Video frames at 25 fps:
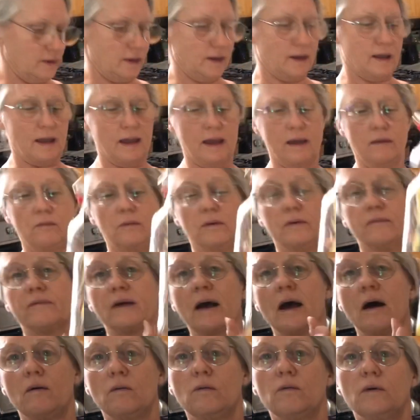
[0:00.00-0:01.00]
Okay, we've
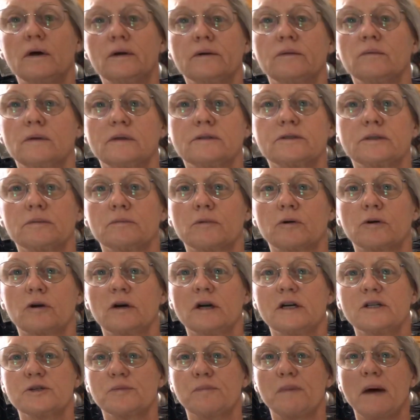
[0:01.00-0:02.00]
got one with some
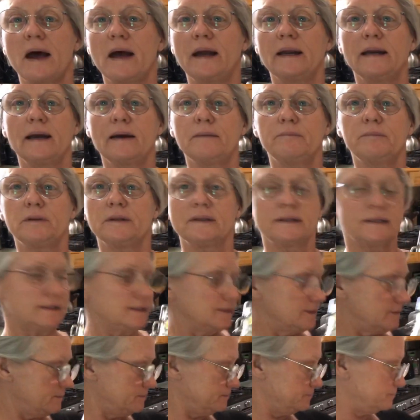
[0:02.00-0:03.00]
crushed pineapple in
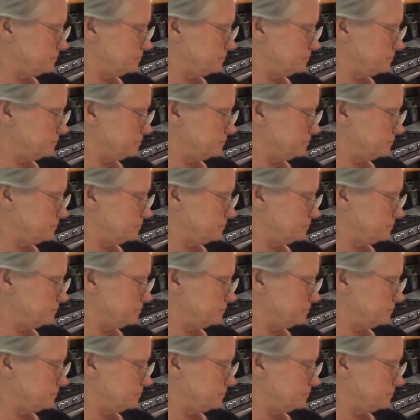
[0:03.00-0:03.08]
it.